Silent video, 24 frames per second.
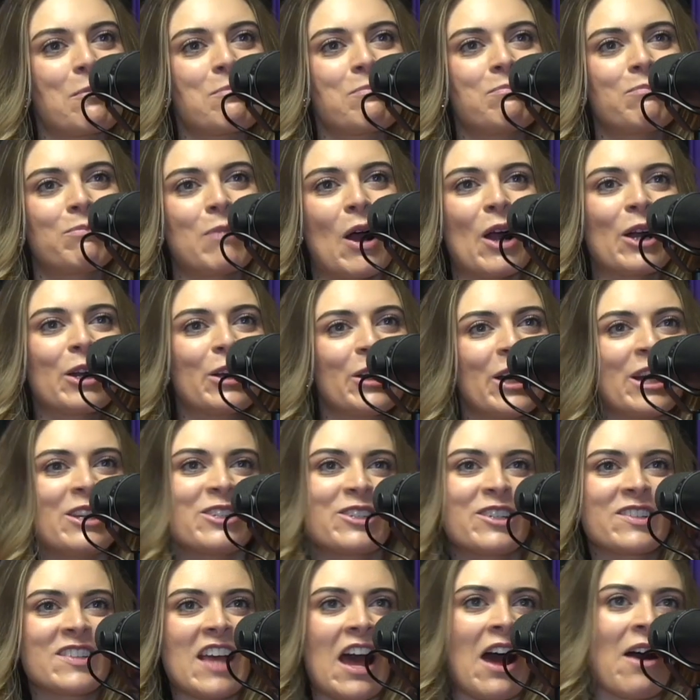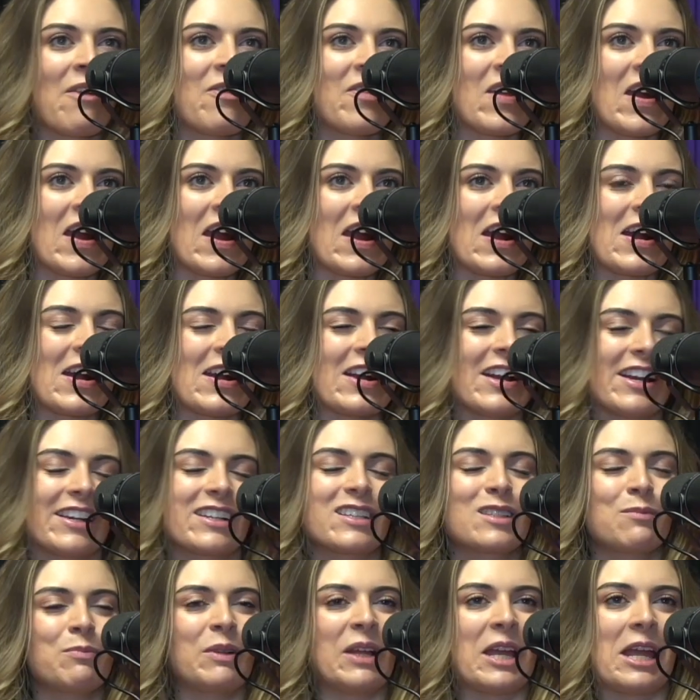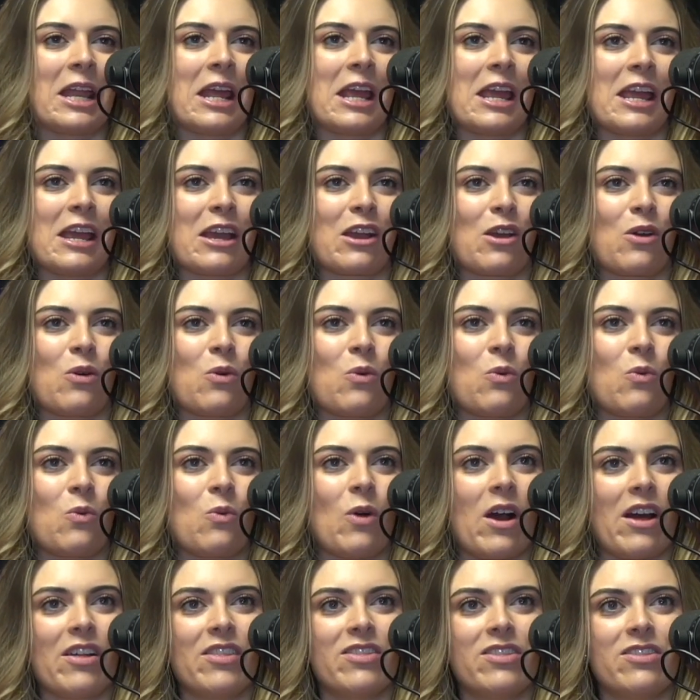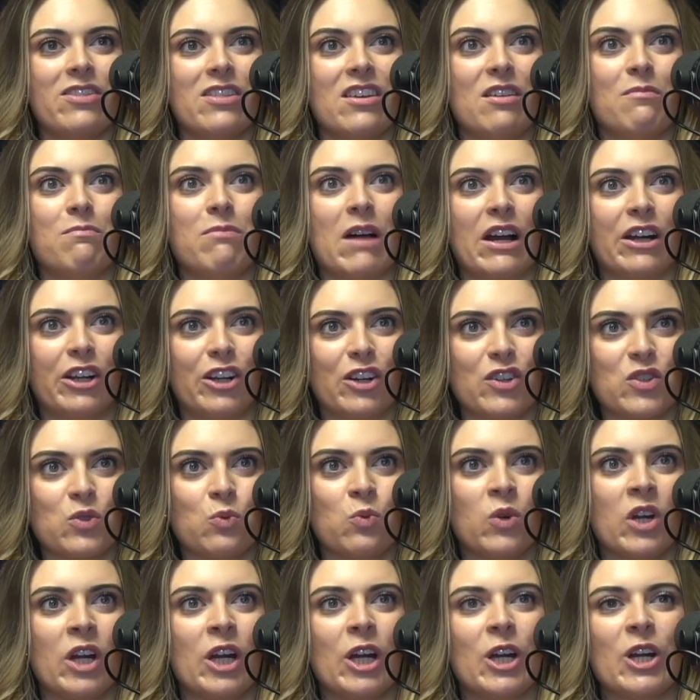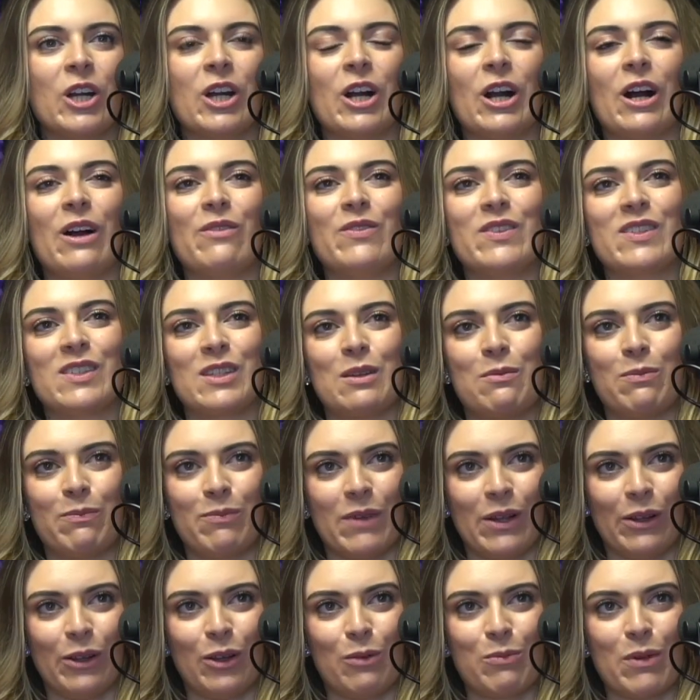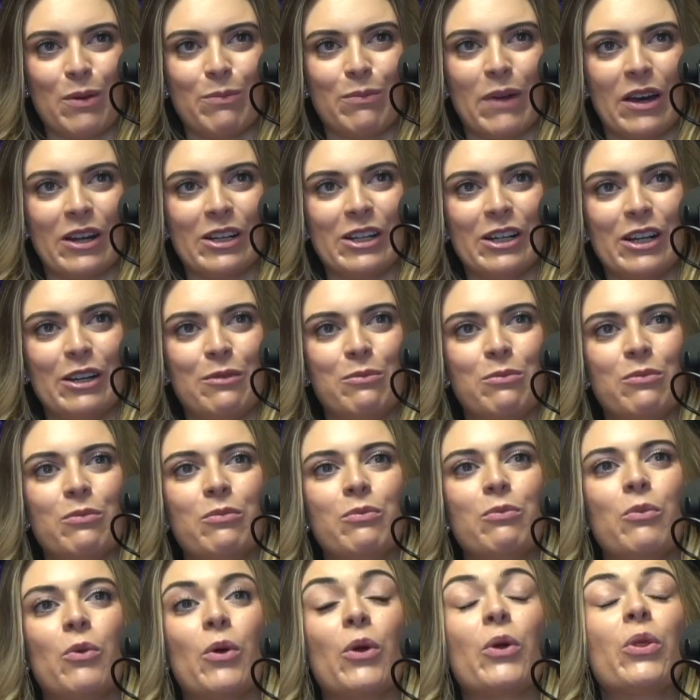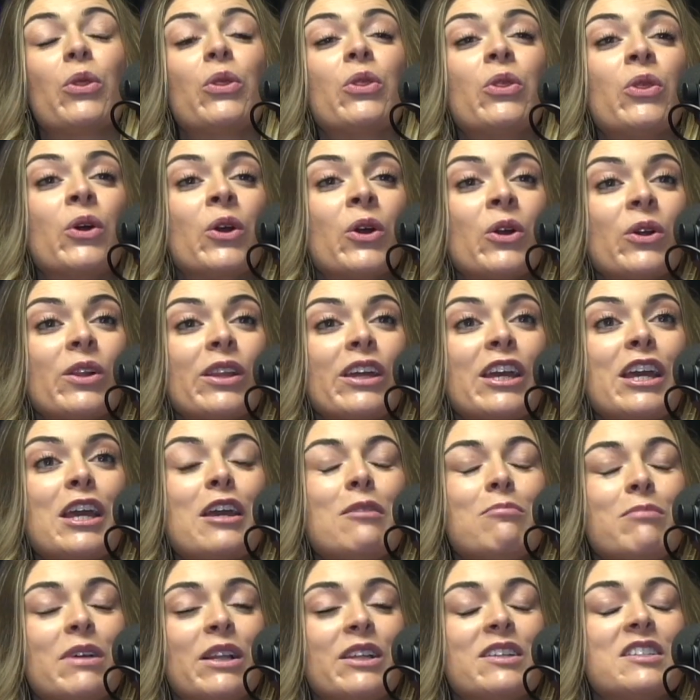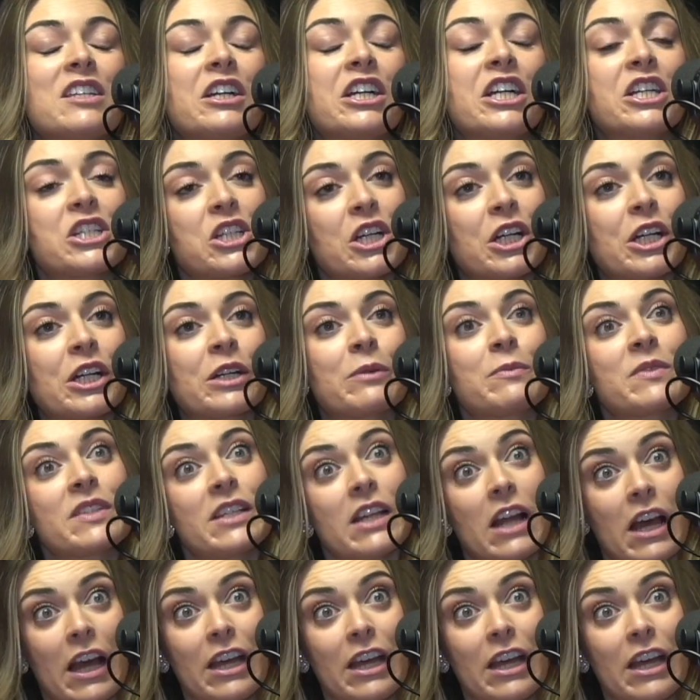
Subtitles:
park rangers out there explaining what the bunkers were, obviously a little bit better and more thoroughly in military terms than I